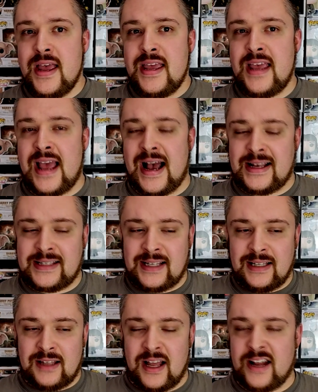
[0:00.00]
He has
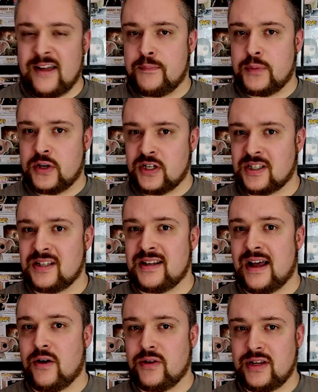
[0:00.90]
a lot of
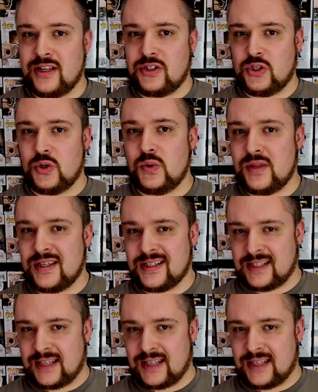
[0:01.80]
personality to this